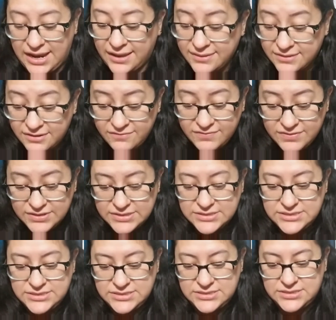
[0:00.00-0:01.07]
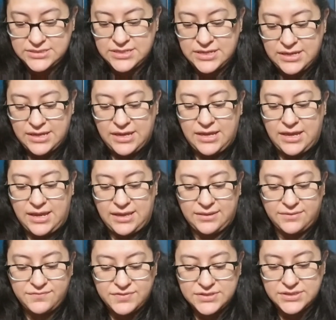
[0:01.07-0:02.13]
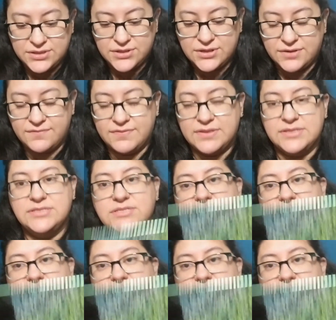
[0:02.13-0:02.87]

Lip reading: I love this. I love the look of this